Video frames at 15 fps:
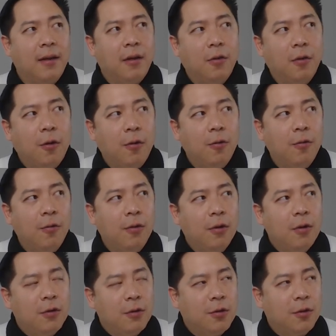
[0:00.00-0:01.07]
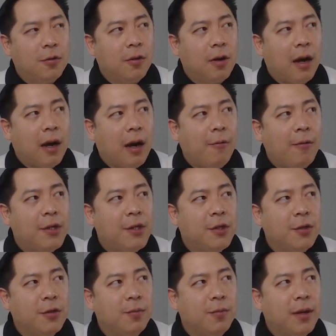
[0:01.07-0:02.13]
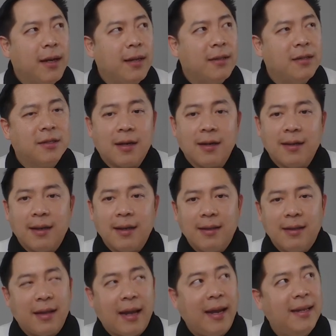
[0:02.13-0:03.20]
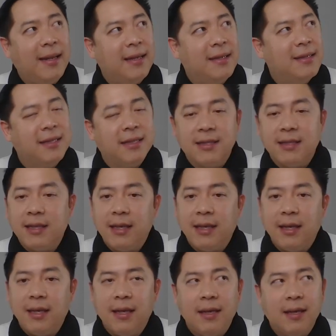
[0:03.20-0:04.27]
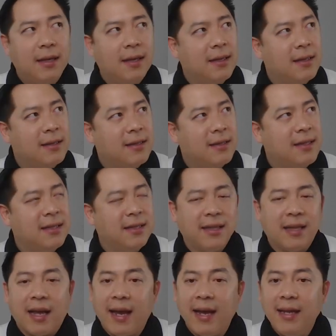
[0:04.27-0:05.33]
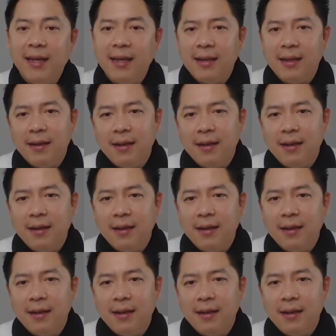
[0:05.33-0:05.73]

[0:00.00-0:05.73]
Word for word: No. So our shoe brand started nineteen sixty, sixty-nine,